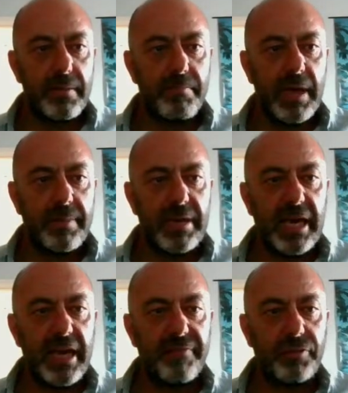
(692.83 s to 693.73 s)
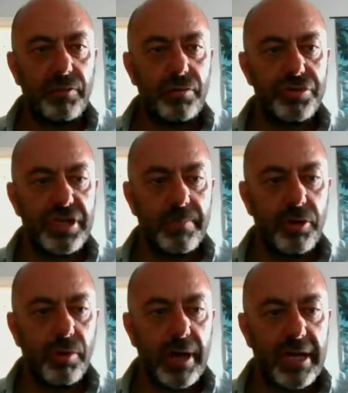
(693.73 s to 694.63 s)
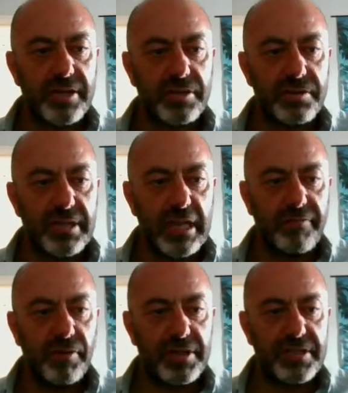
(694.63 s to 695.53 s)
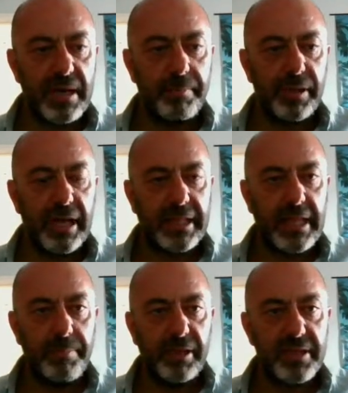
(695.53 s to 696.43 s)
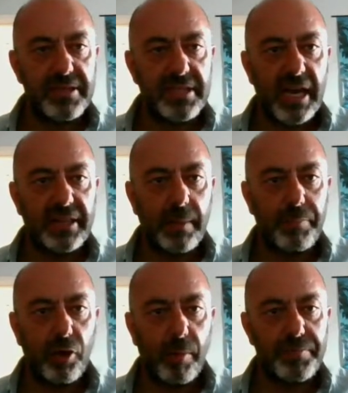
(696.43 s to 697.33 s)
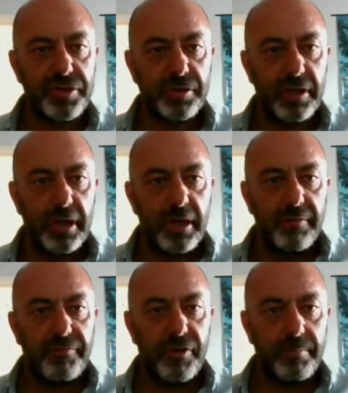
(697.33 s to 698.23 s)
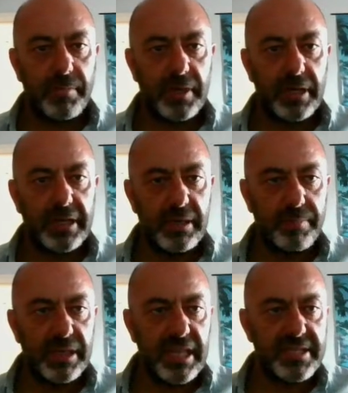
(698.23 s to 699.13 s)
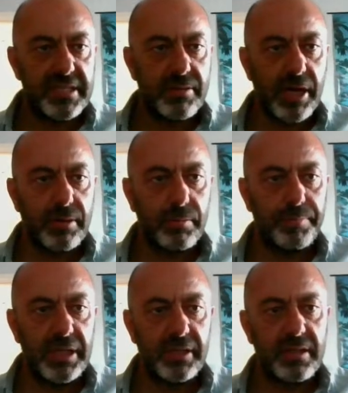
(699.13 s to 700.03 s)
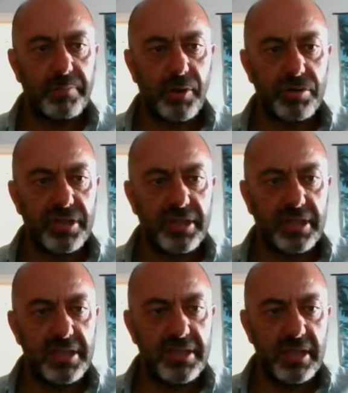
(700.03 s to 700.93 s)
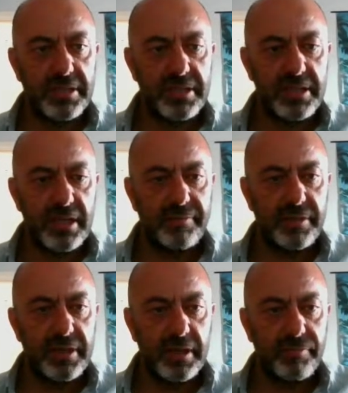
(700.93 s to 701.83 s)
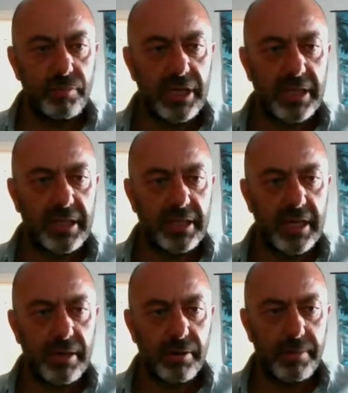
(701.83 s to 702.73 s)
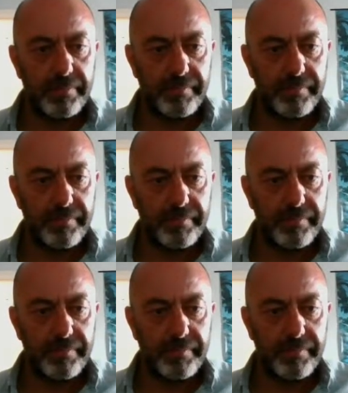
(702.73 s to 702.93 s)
Maybe I have to do some corrections, like for example, enable the startup option from here, but let's try to build the project initially and see if we get any error.